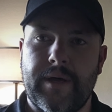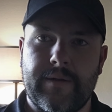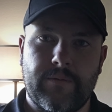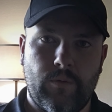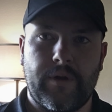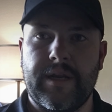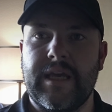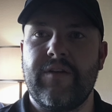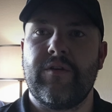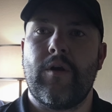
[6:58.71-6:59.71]
but we're going
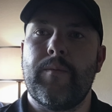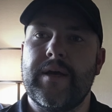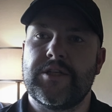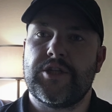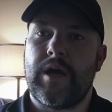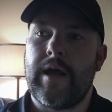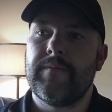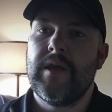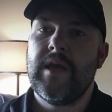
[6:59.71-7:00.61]
to give it our best shot.